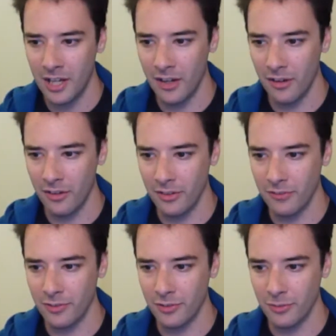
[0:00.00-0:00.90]
and all the
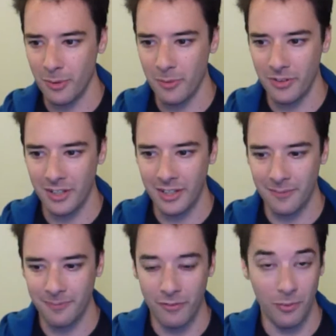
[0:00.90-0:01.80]
individual moments
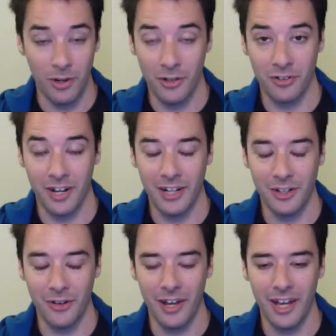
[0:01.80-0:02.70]
in. If you want to try it,
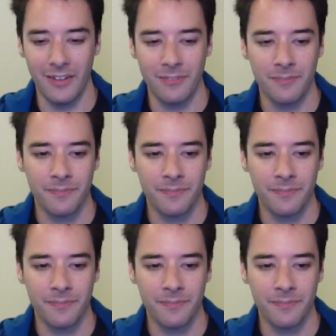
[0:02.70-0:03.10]
go ahead.